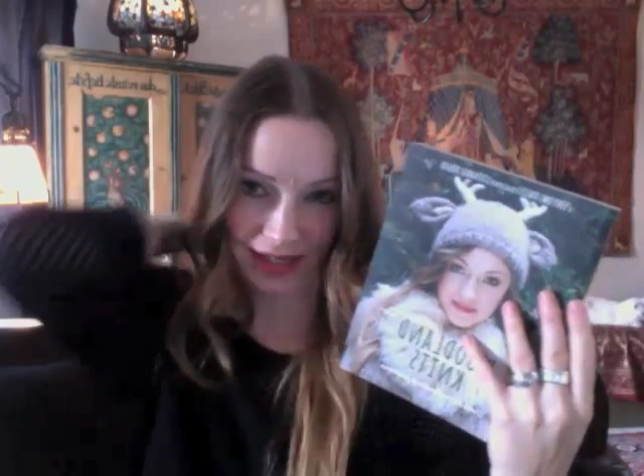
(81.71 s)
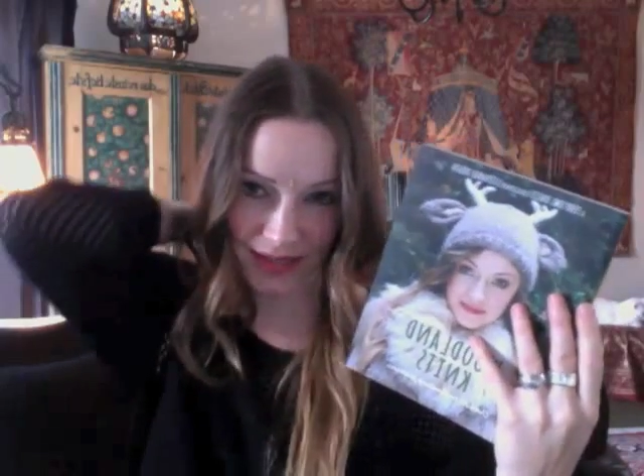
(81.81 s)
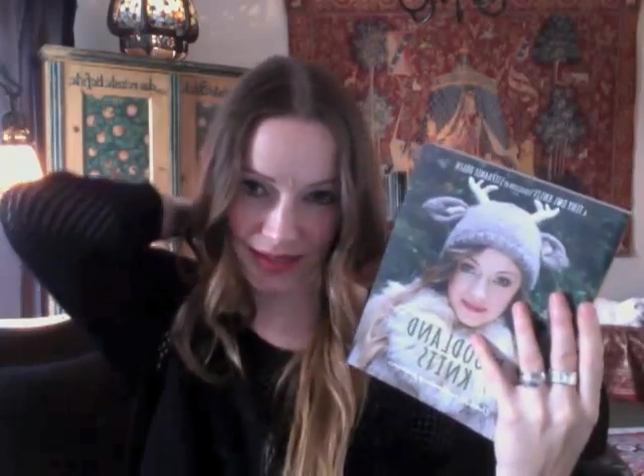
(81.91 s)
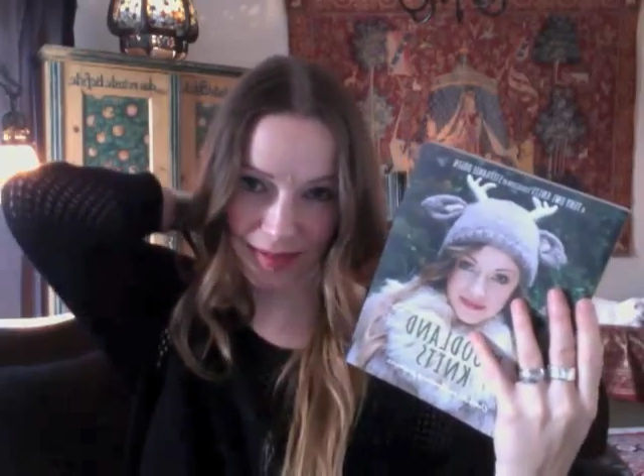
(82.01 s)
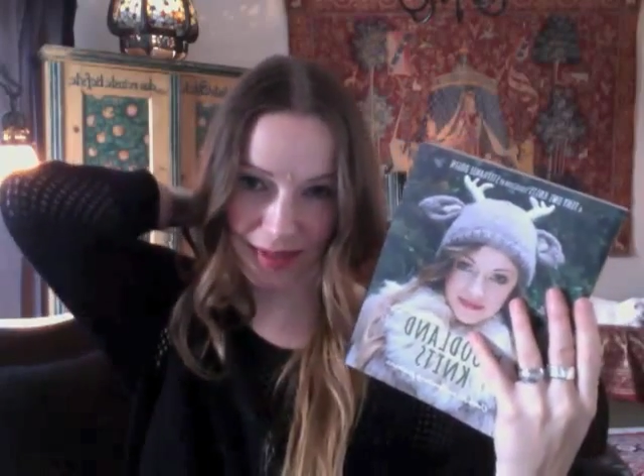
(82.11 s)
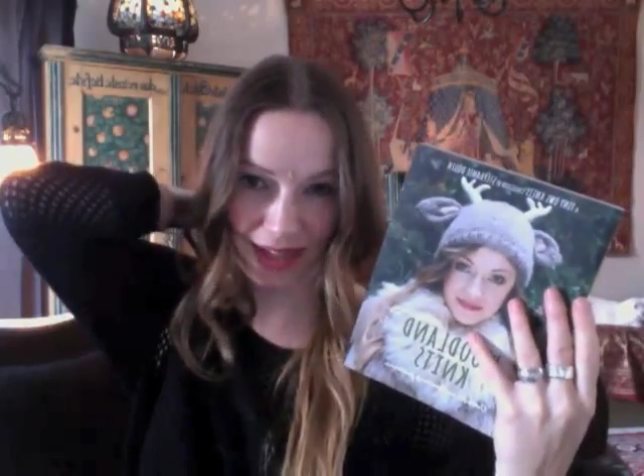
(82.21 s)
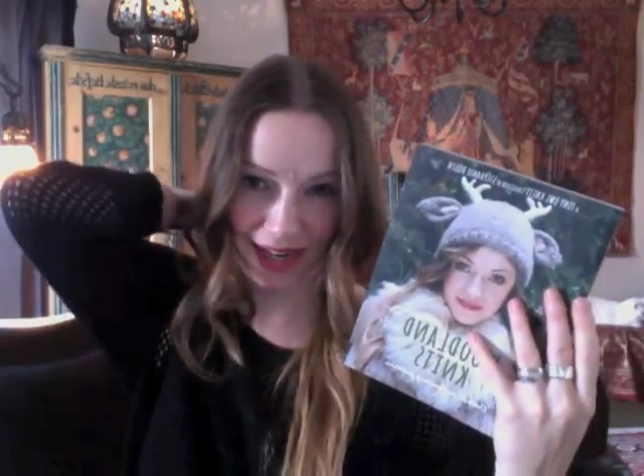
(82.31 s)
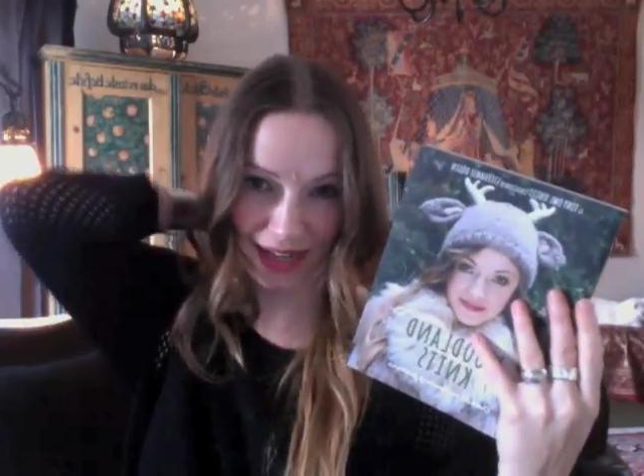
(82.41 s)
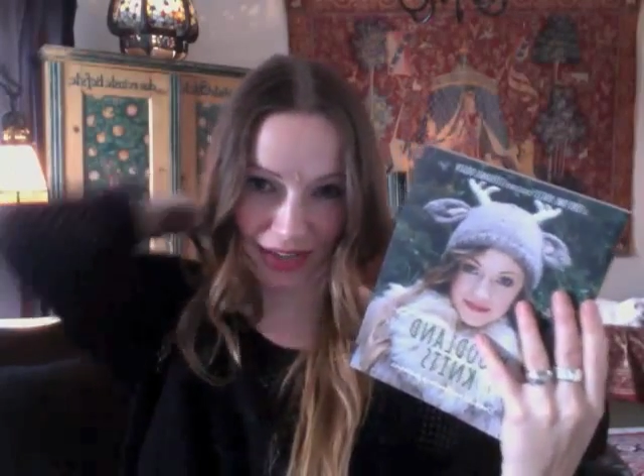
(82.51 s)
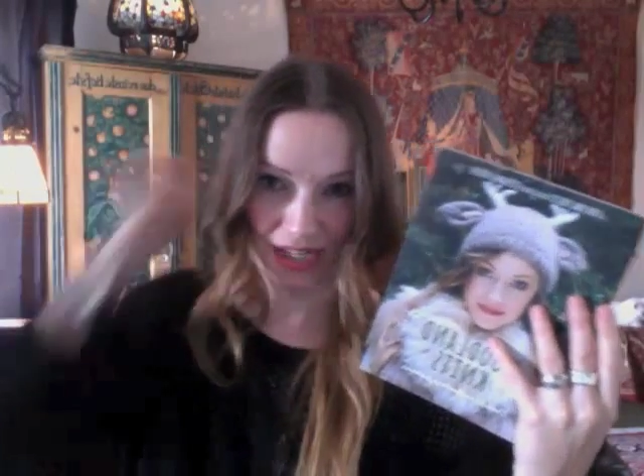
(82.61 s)
so some of the
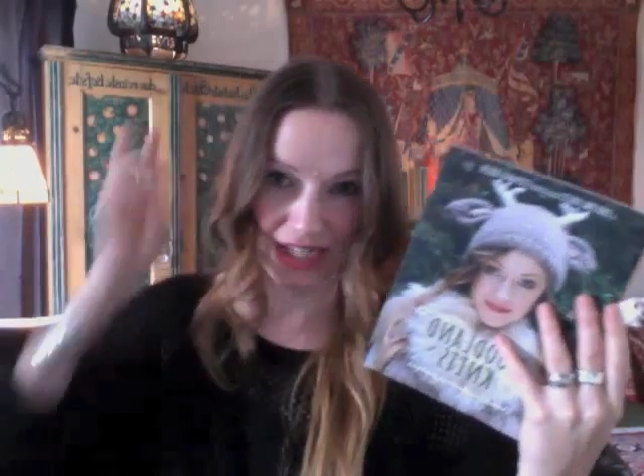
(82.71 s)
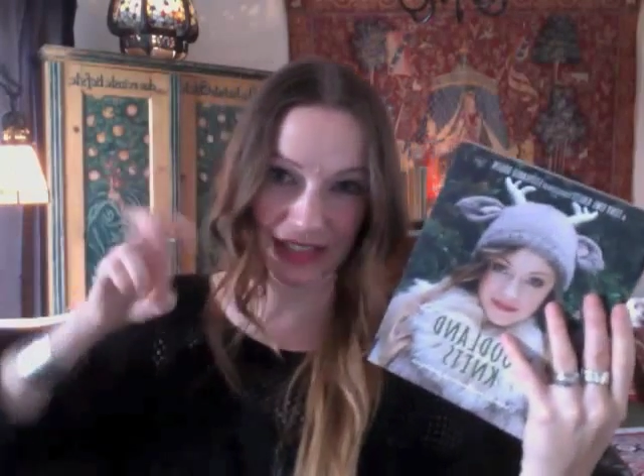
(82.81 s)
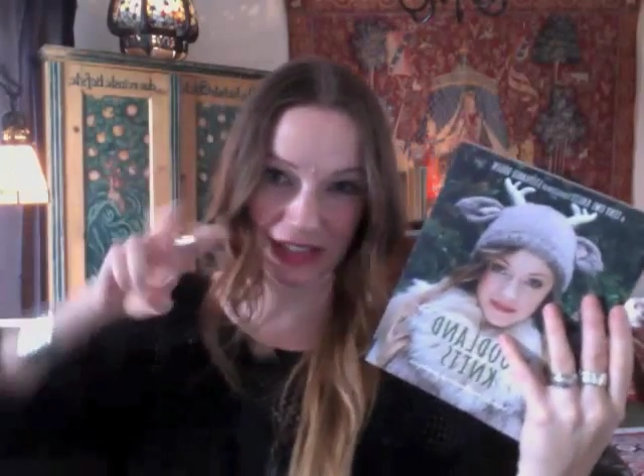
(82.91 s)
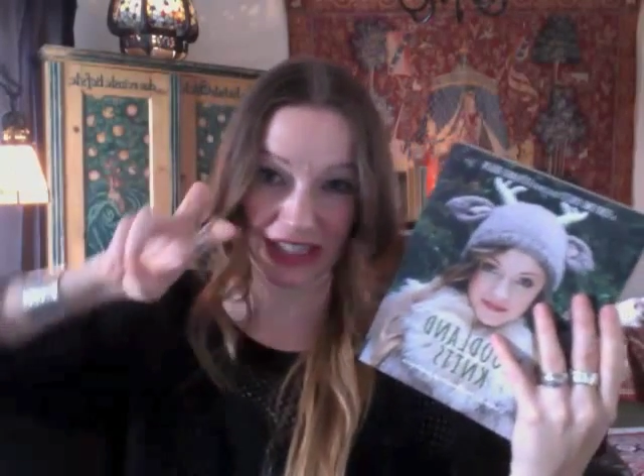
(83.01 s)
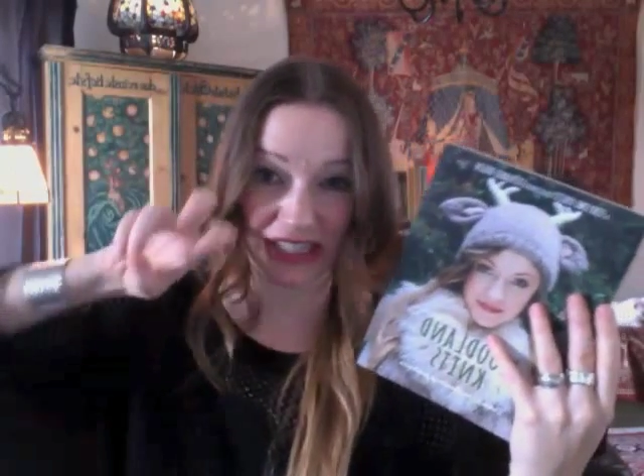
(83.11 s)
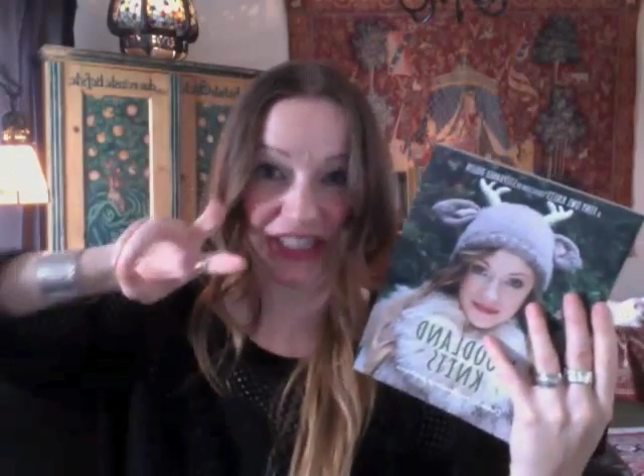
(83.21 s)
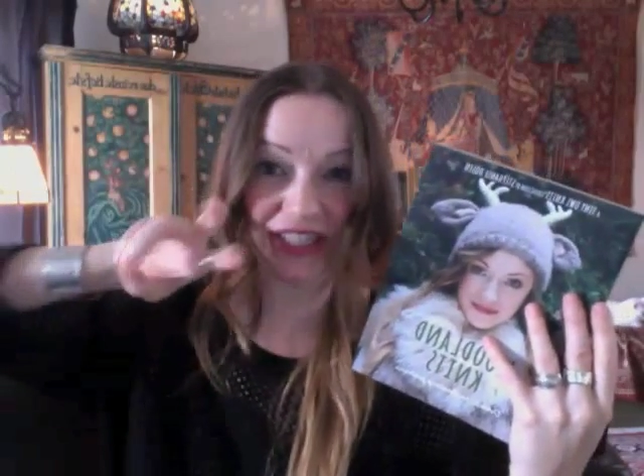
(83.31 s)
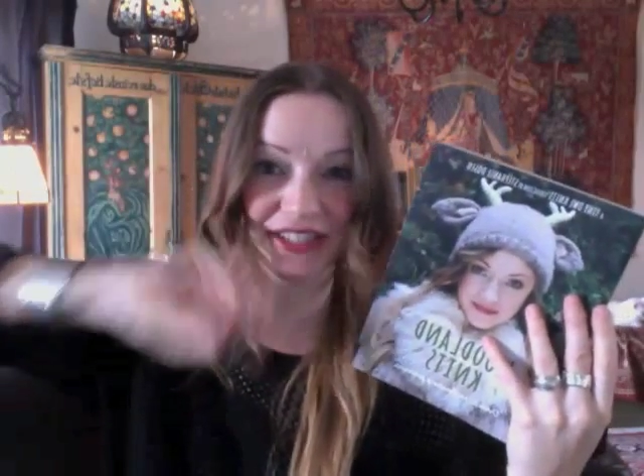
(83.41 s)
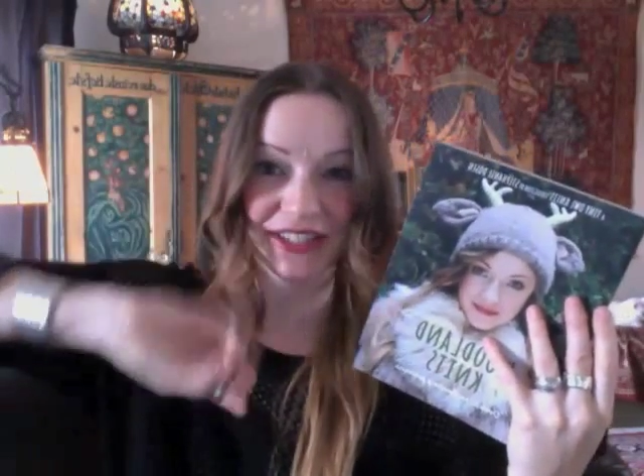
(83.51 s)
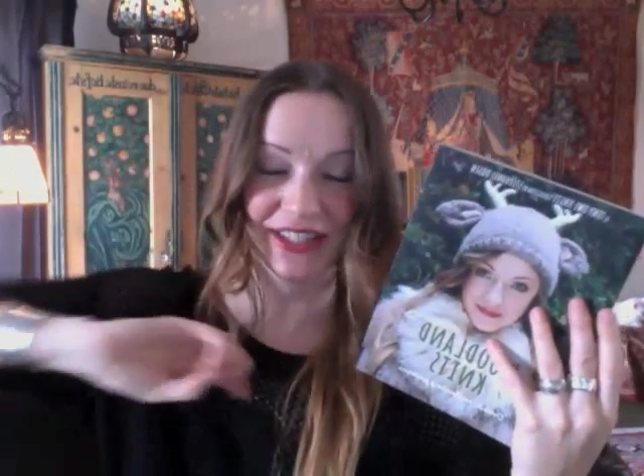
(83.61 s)
kind of greatest
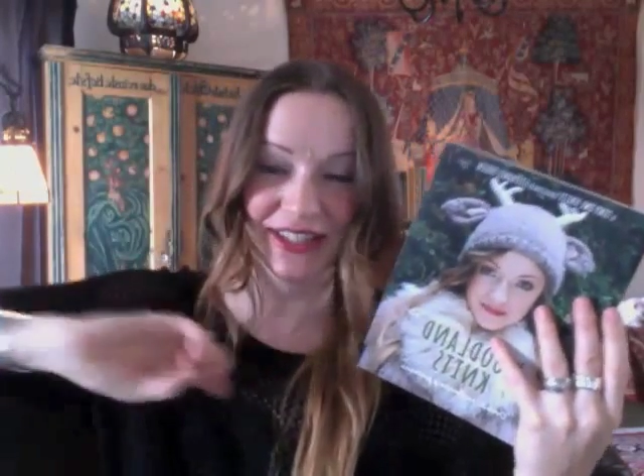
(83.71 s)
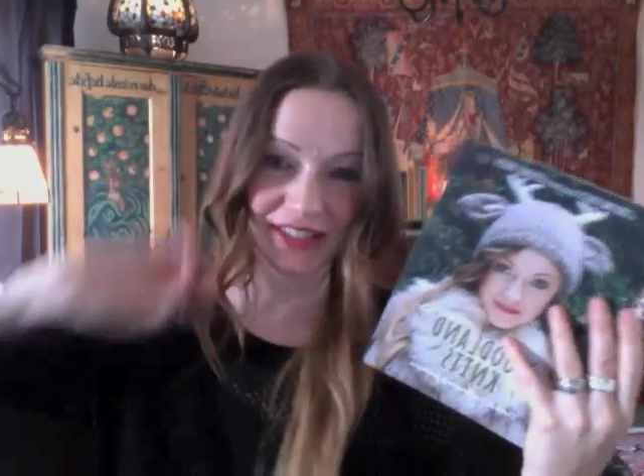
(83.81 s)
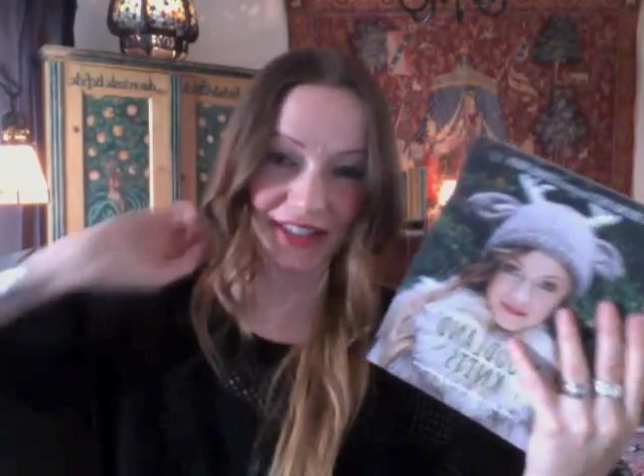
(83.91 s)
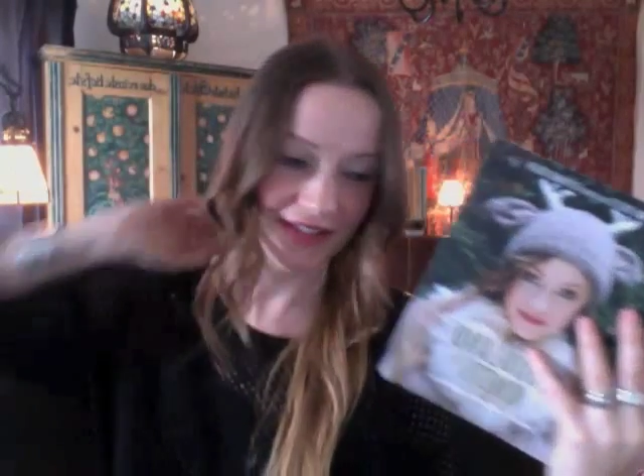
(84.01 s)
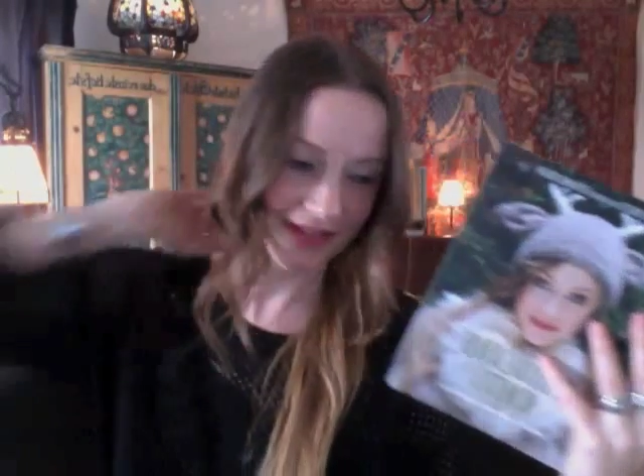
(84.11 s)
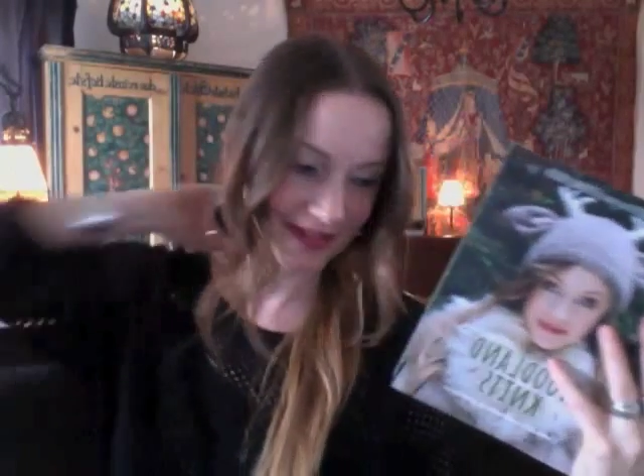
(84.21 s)
hits kind of stuff.